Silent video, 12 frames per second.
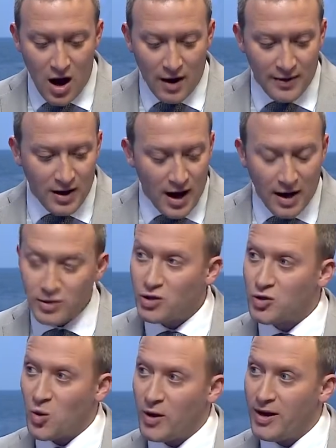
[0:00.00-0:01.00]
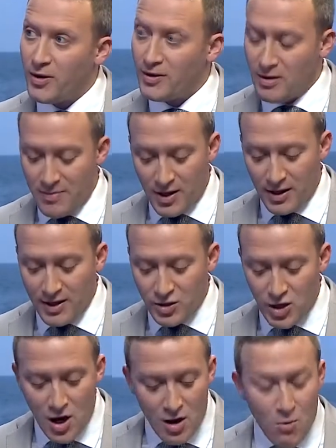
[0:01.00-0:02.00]
on the Gaza story here in the Middle
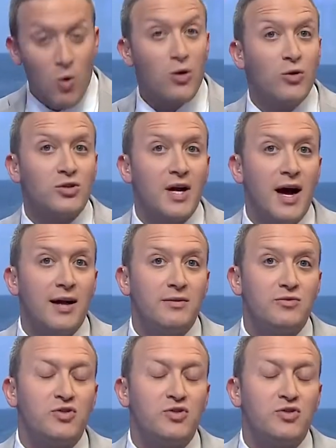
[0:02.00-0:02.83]
East. More news ahead,